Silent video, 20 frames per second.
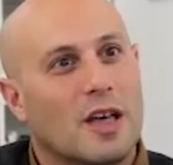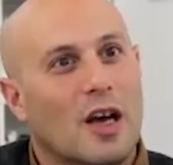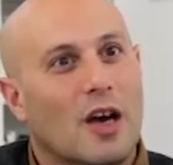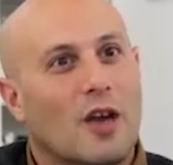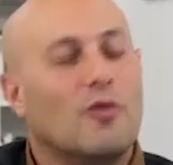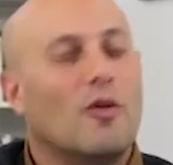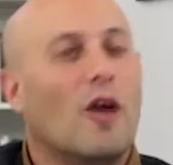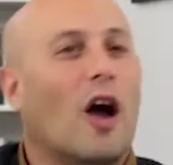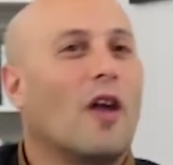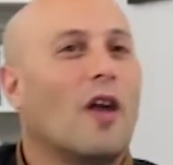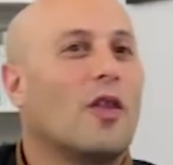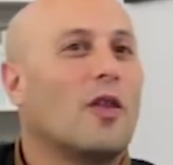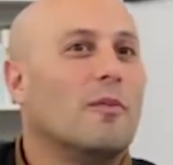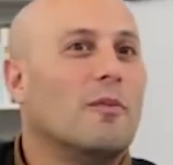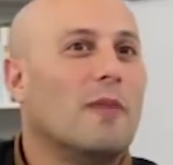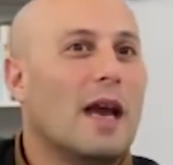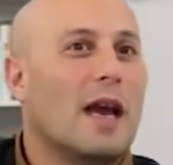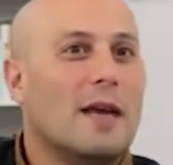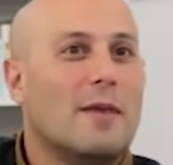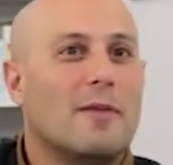rather
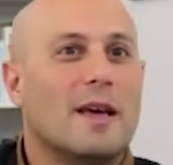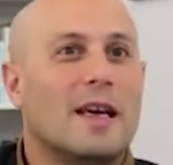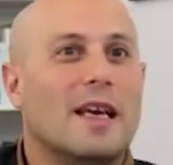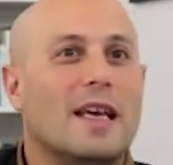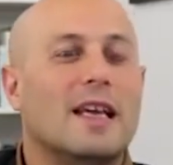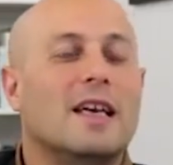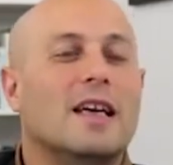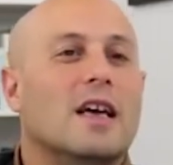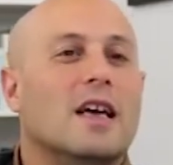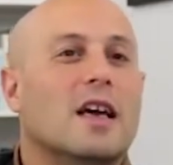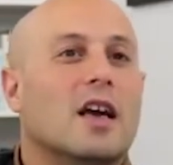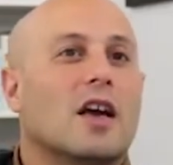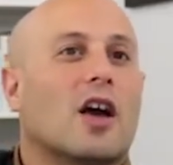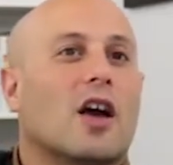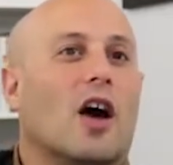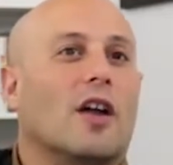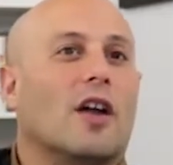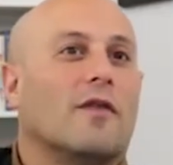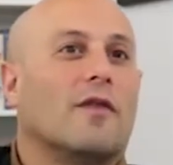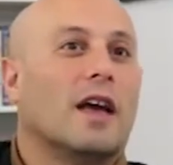than maybe
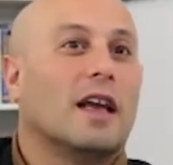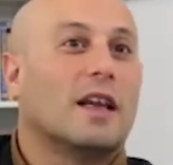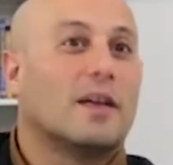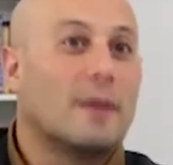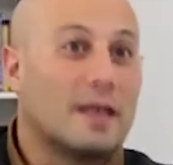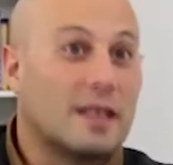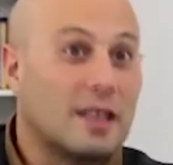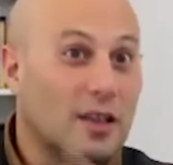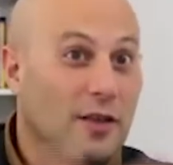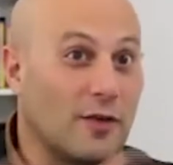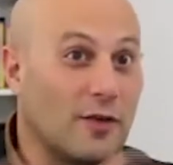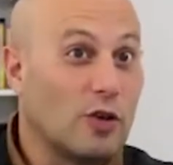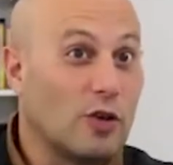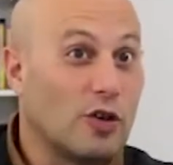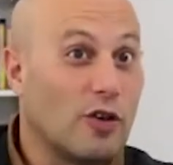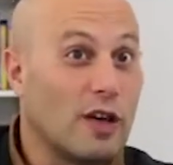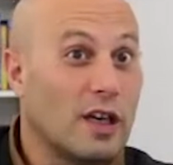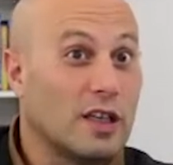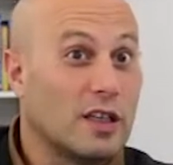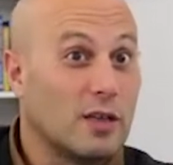kind of, especially in the field
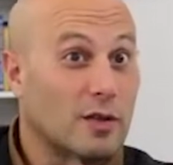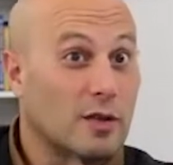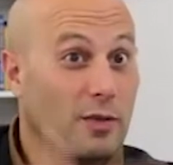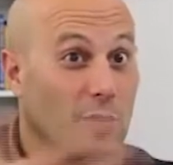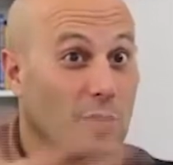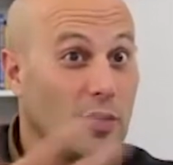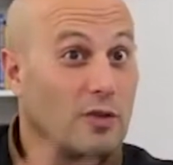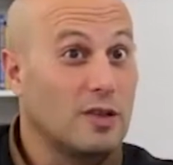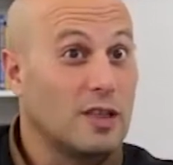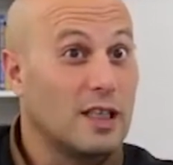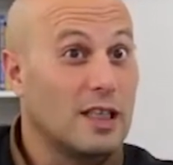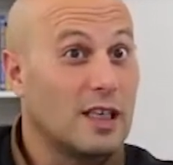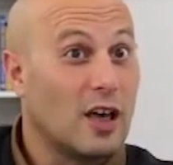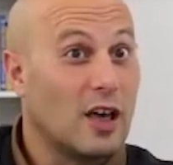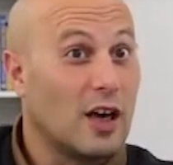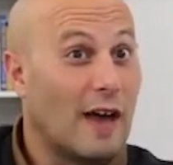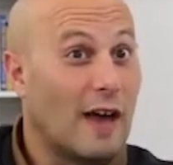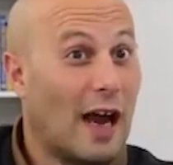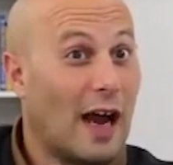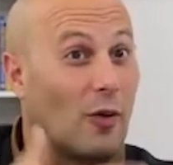you're in terms of beauty,
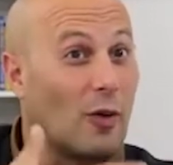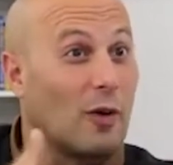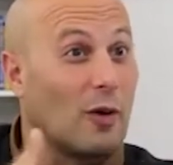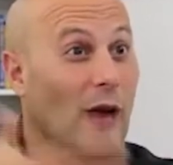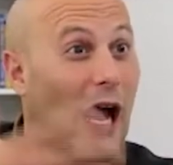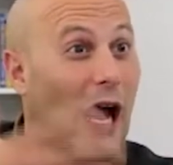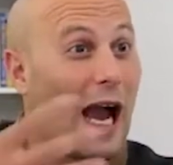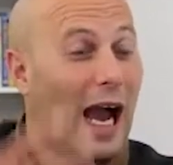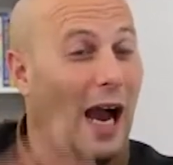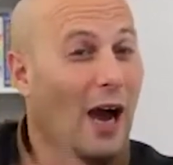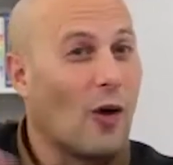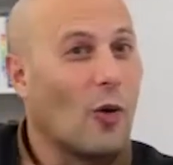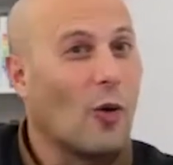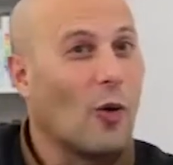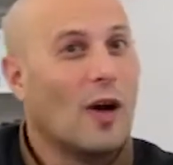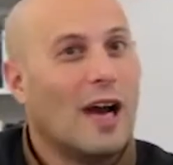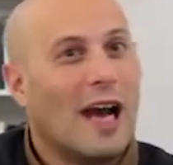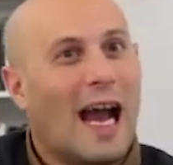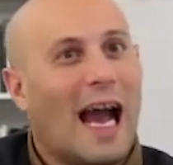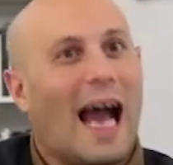kind of
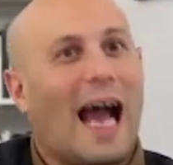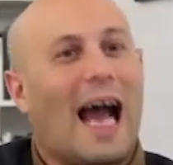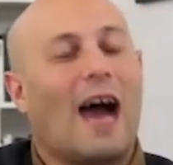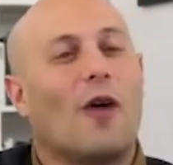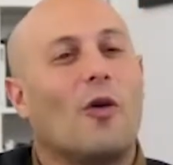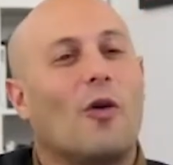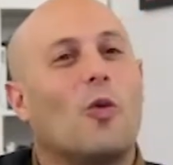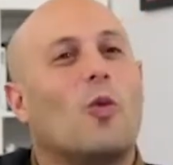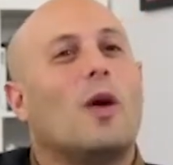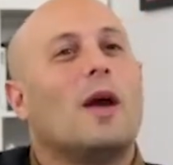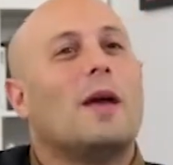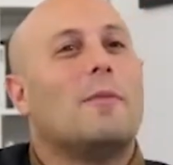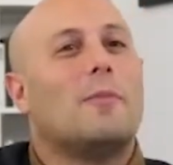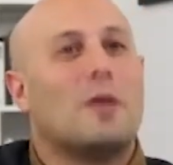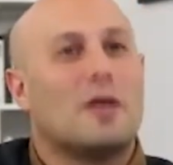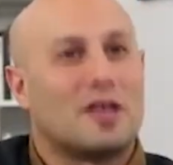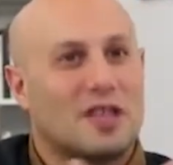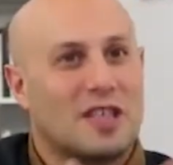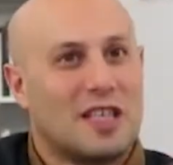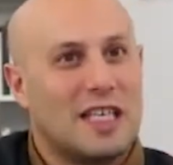how we
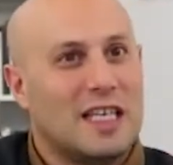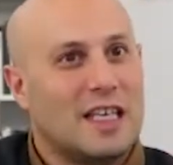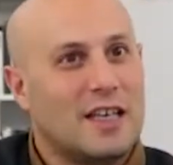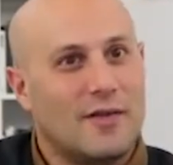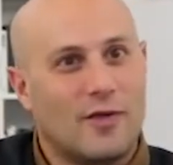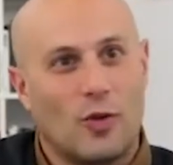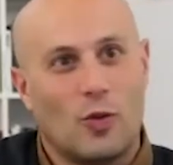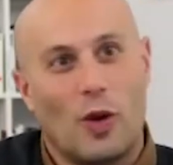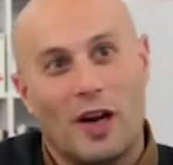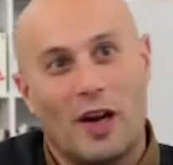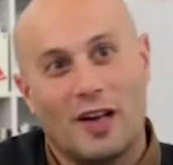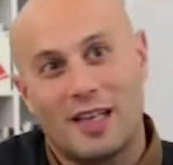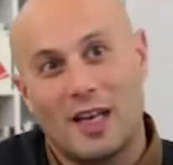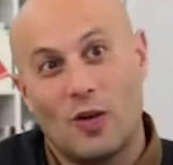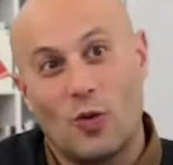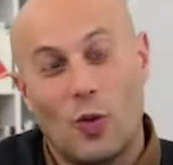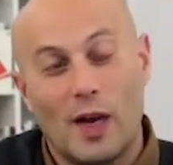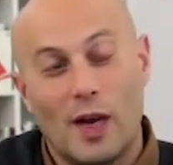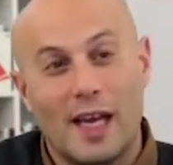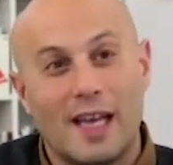perceive, when I
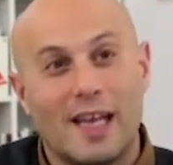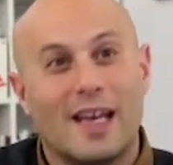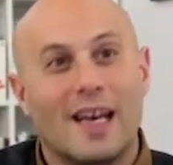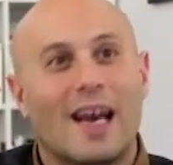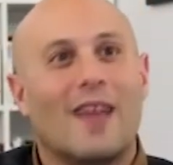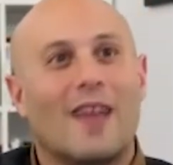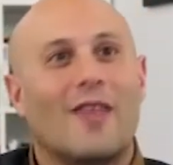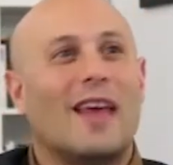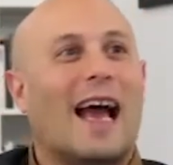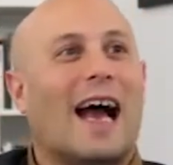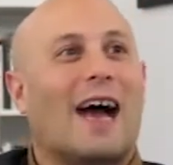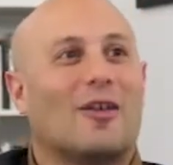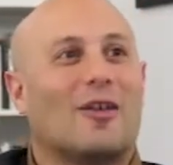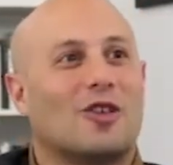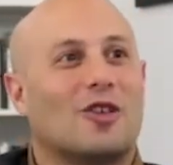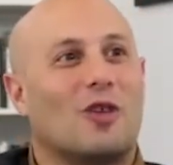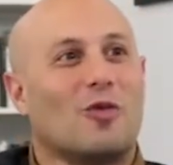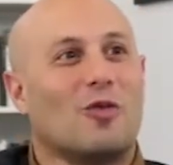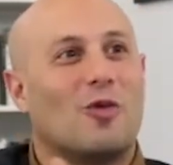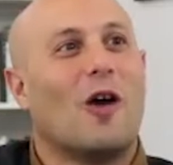say we, the
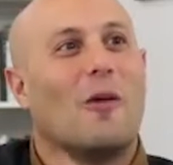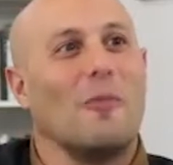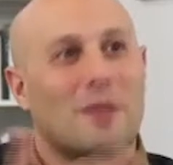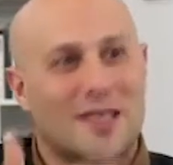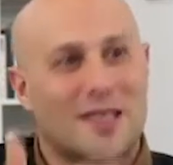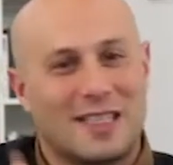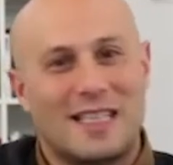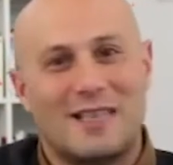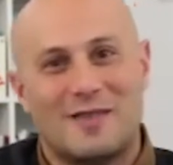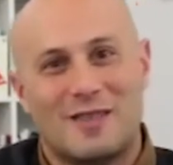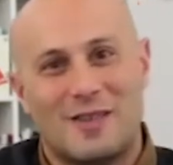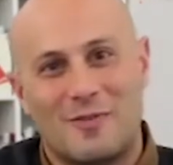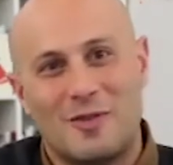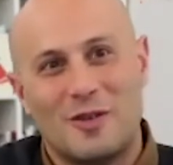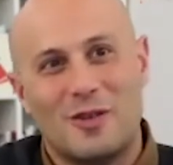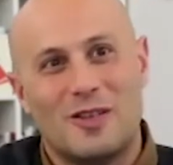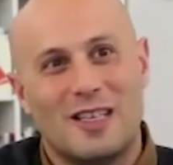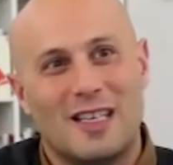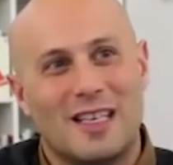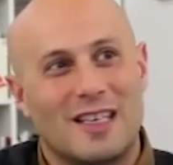outside world perceives the
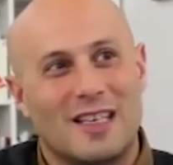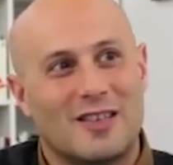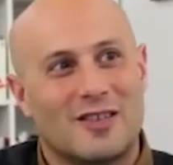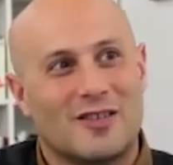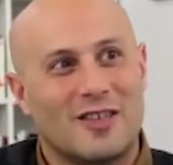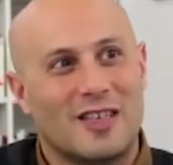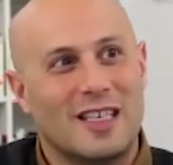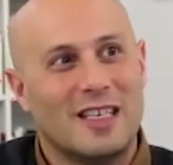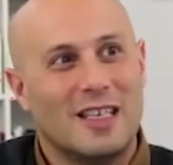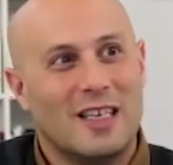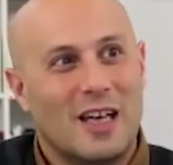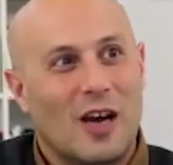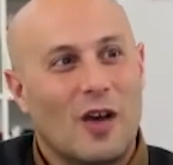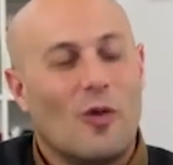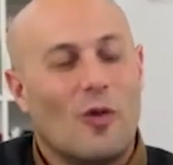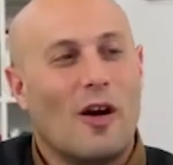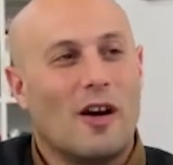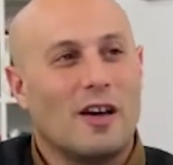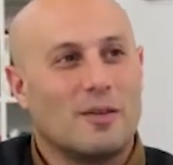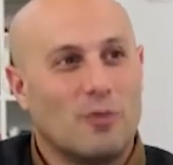beauty industry,
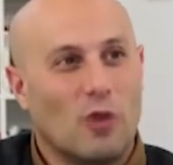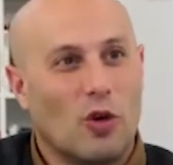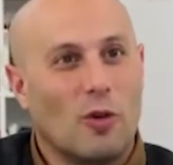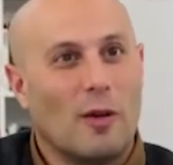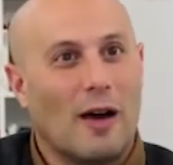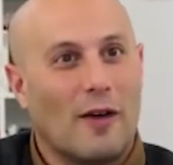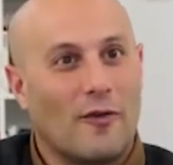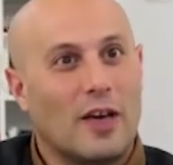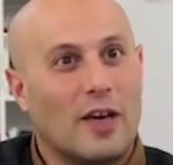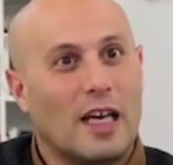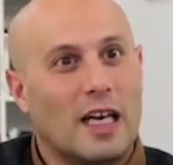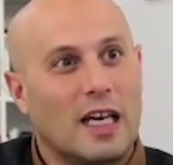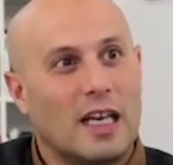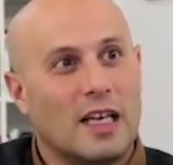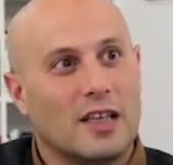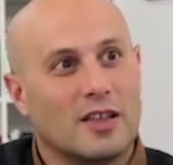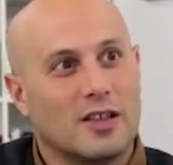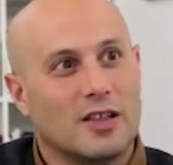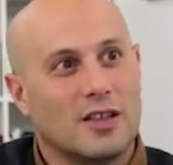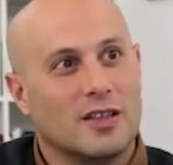where it's more about
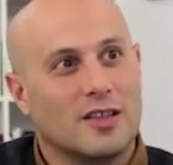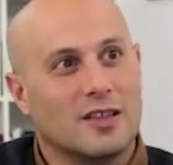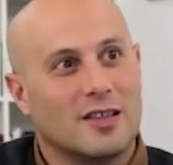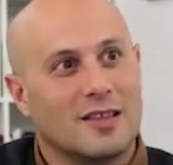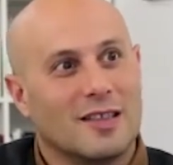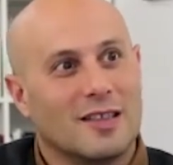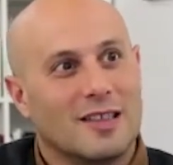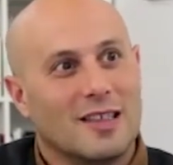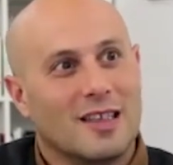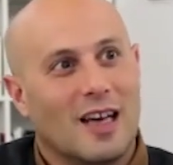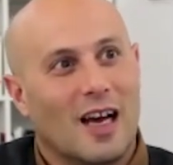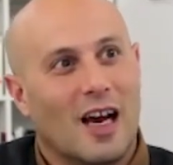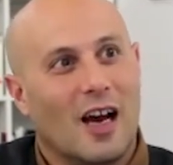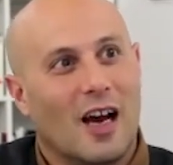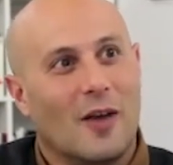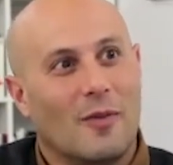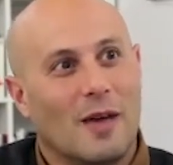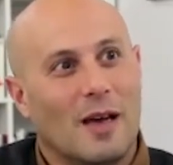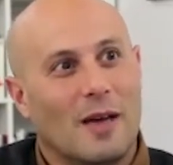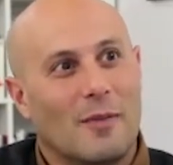feelings and
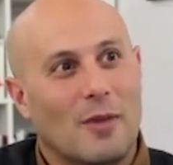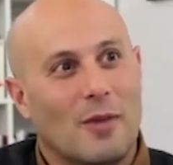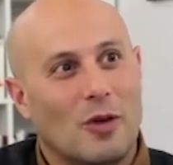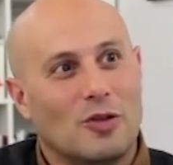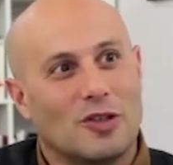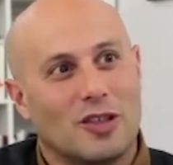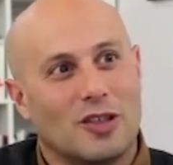emotions.